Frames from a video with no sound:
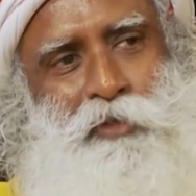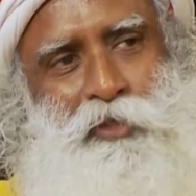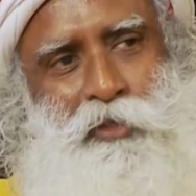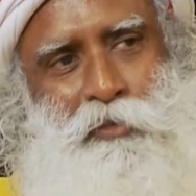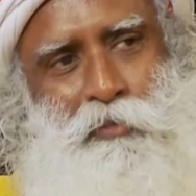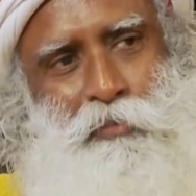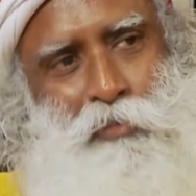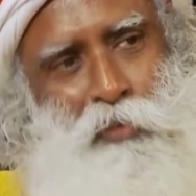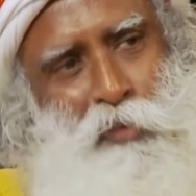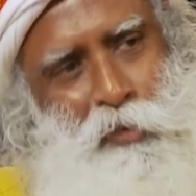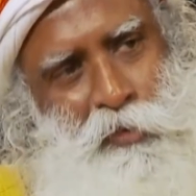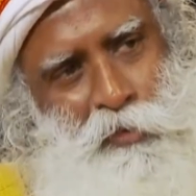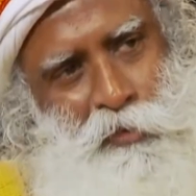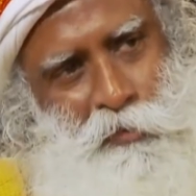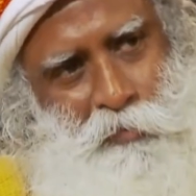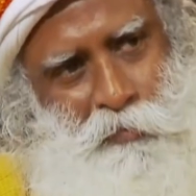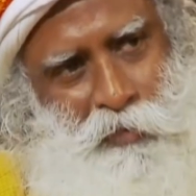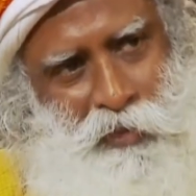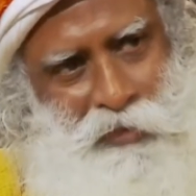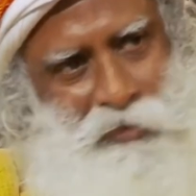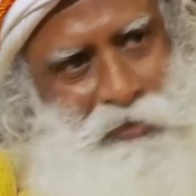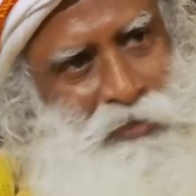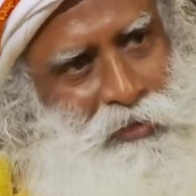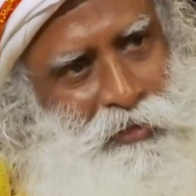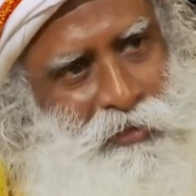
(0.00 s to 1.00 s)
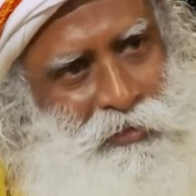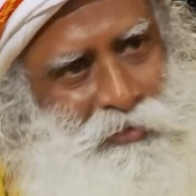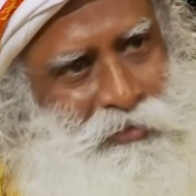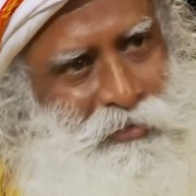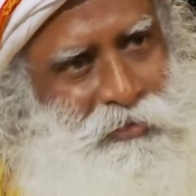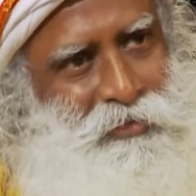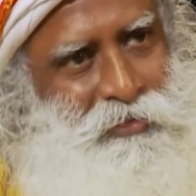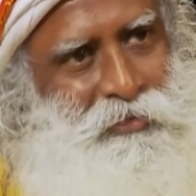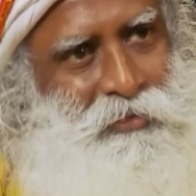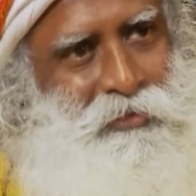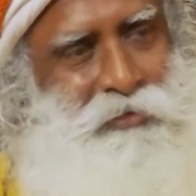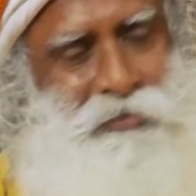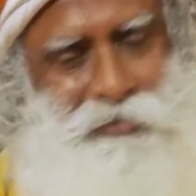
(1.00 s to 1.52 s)
Mr. Bolt, but
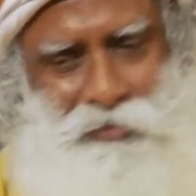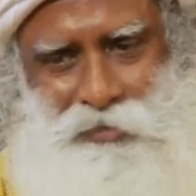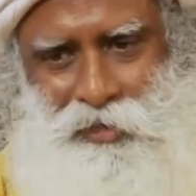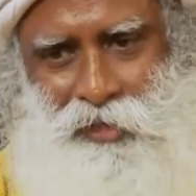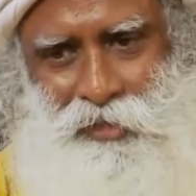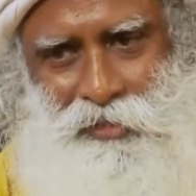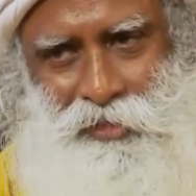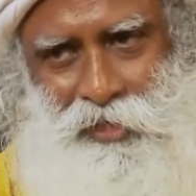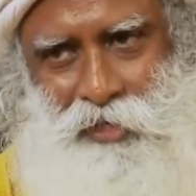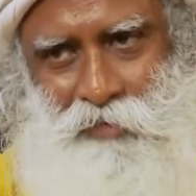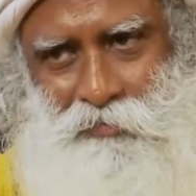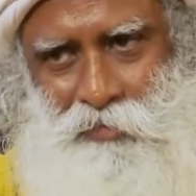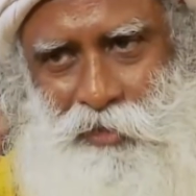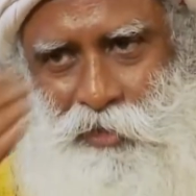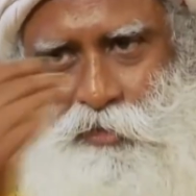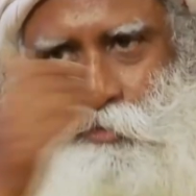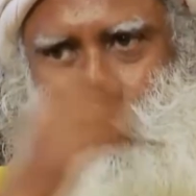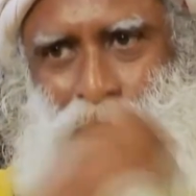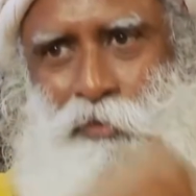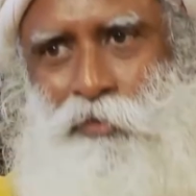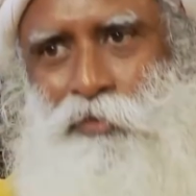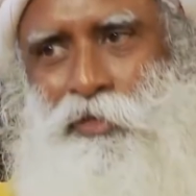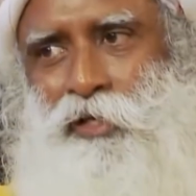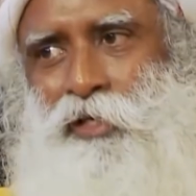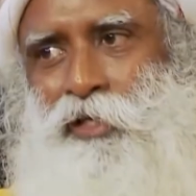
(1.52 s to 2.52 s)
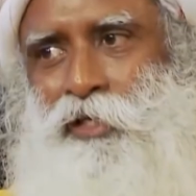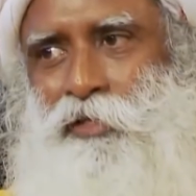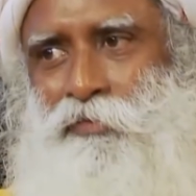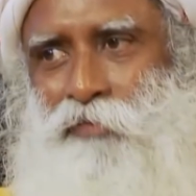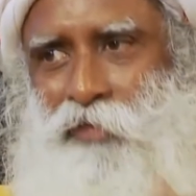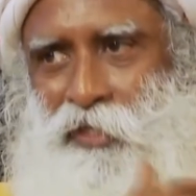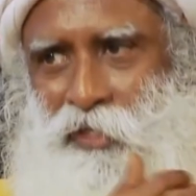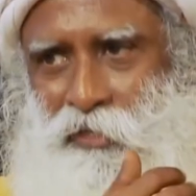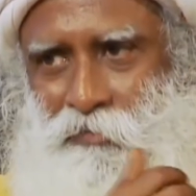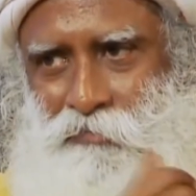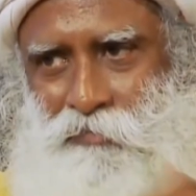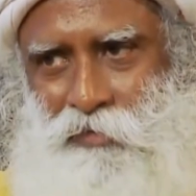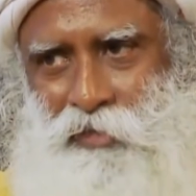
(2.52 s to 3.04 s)
that's how he goes and he's
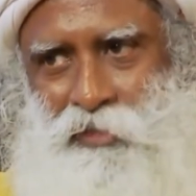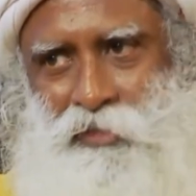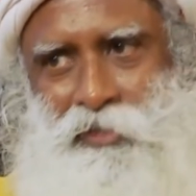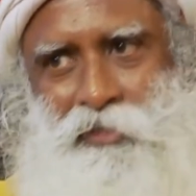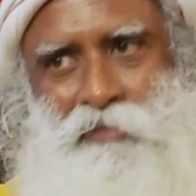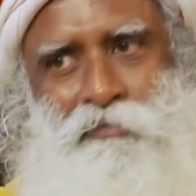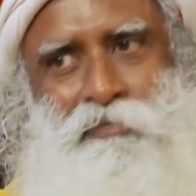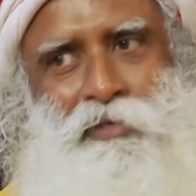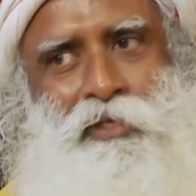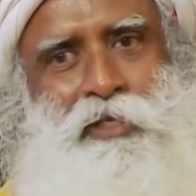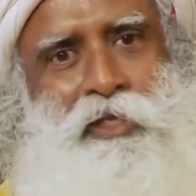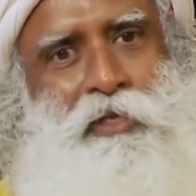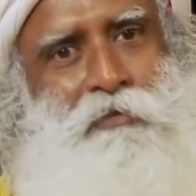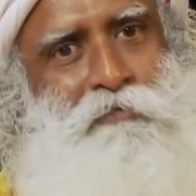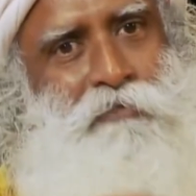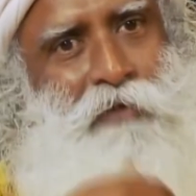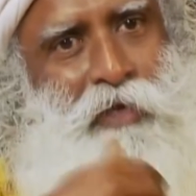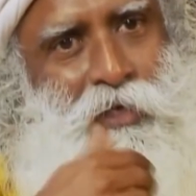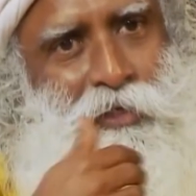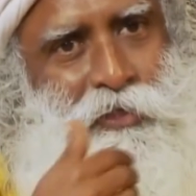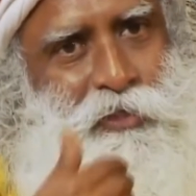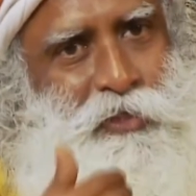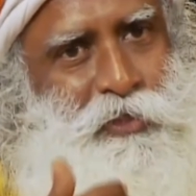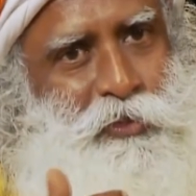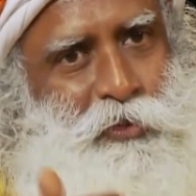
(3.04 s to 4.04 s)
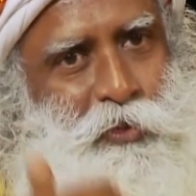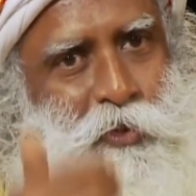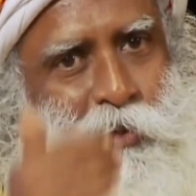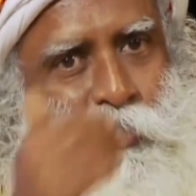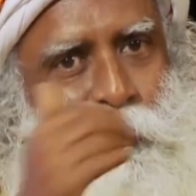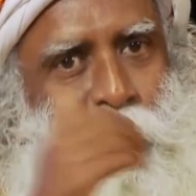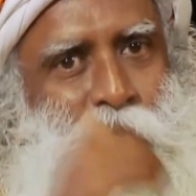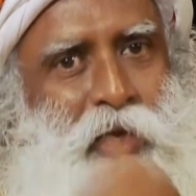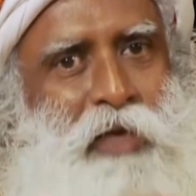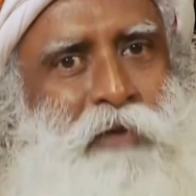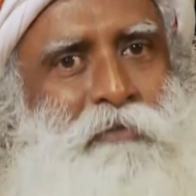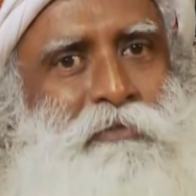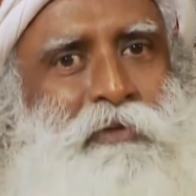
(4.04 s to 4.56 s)
very effective and he finds his
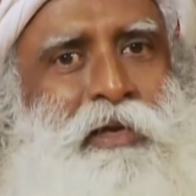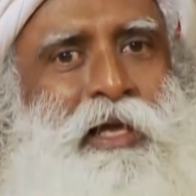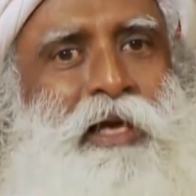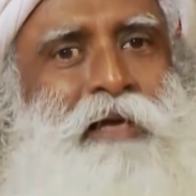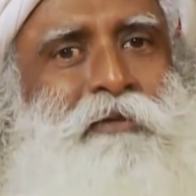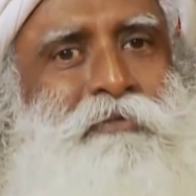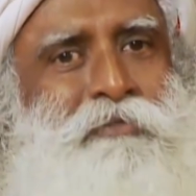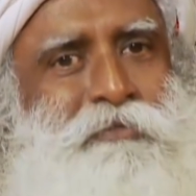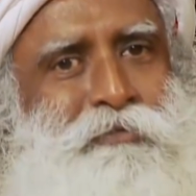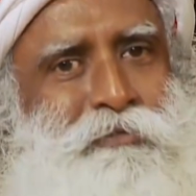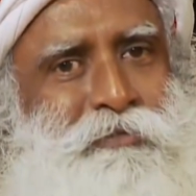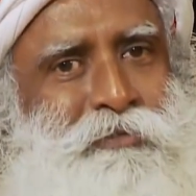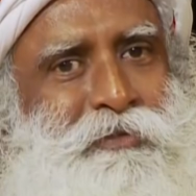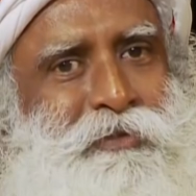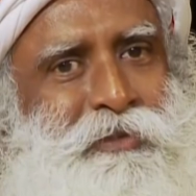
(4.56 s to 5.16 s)
own way of life